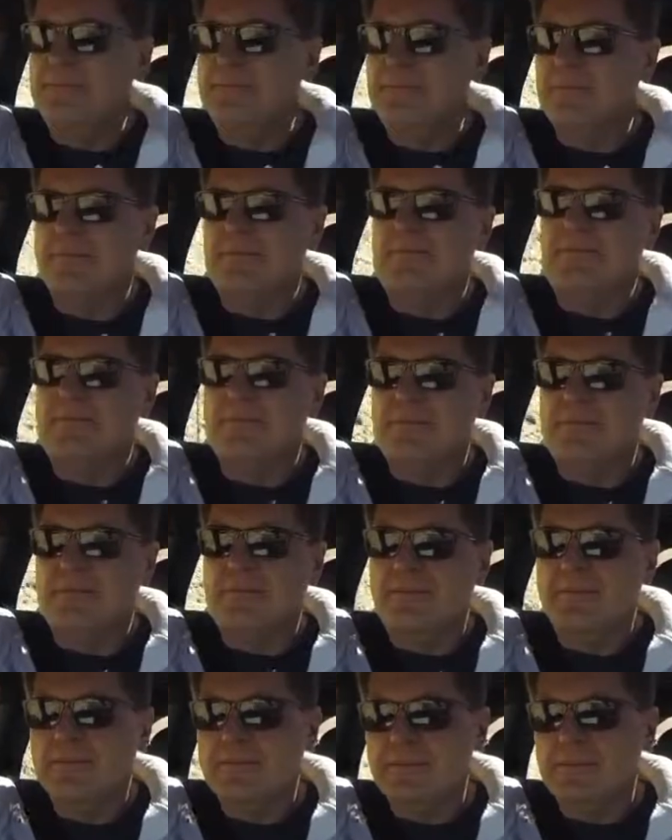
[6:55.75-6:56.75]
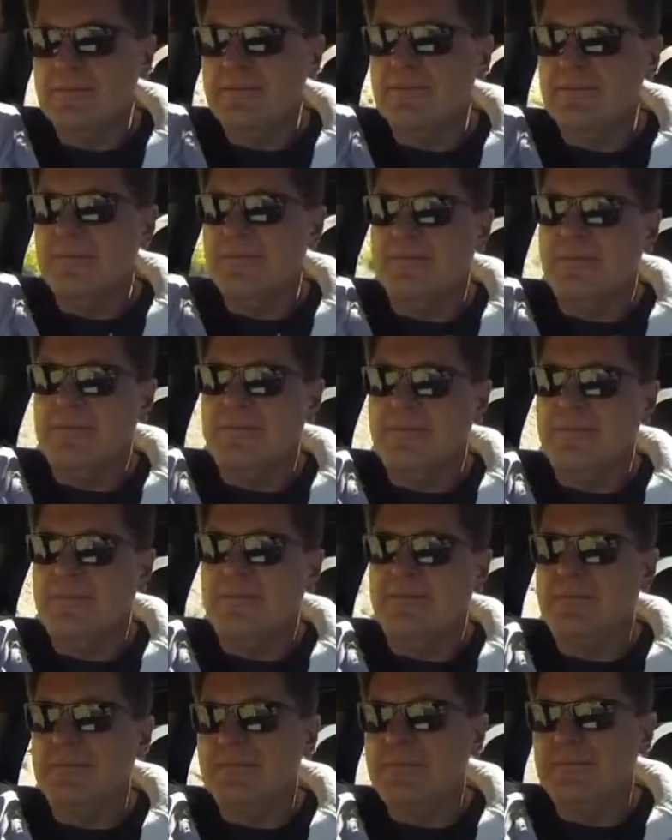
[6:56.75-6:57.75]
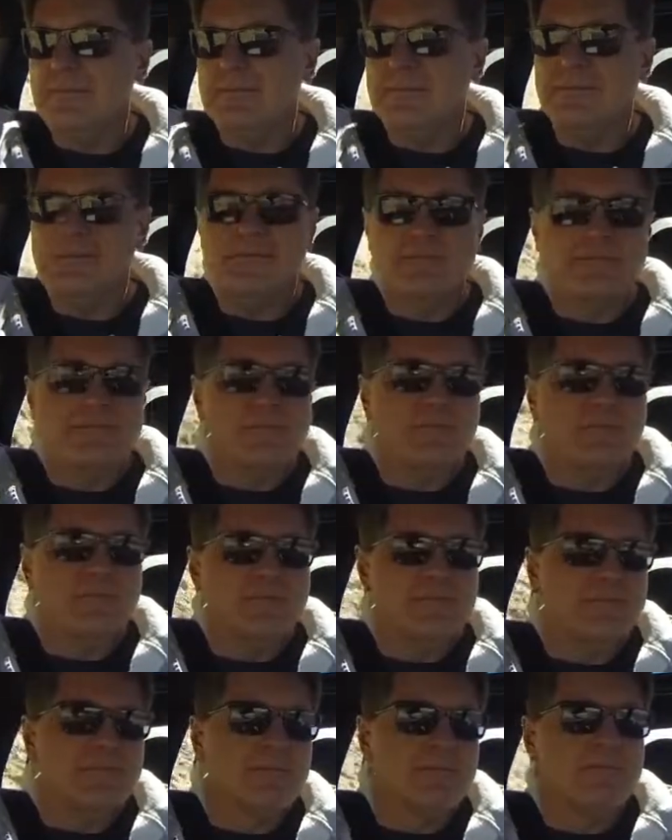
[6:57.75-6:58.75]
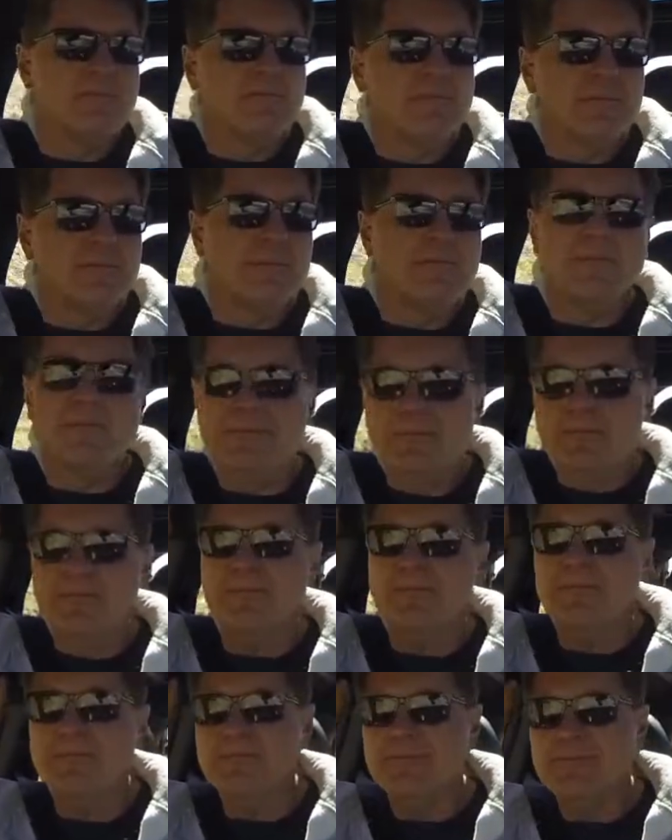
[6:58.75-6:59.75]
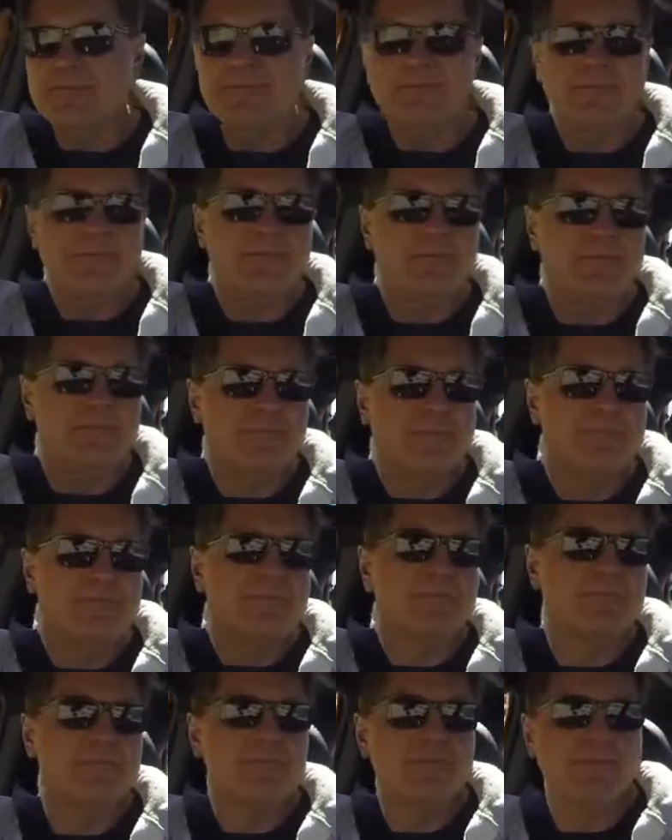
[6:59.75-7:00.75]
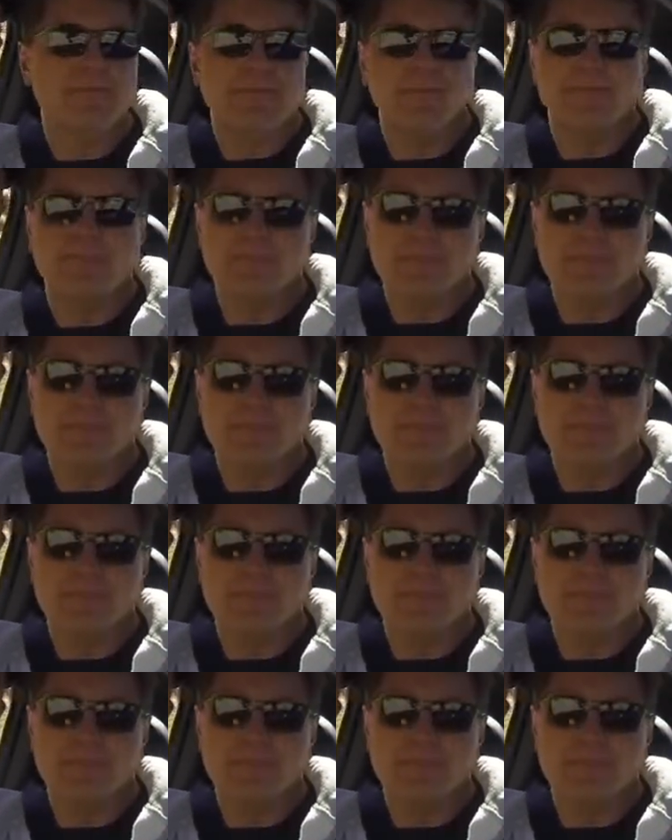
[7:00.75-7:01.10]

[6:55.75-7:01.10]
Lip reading: (not speaking)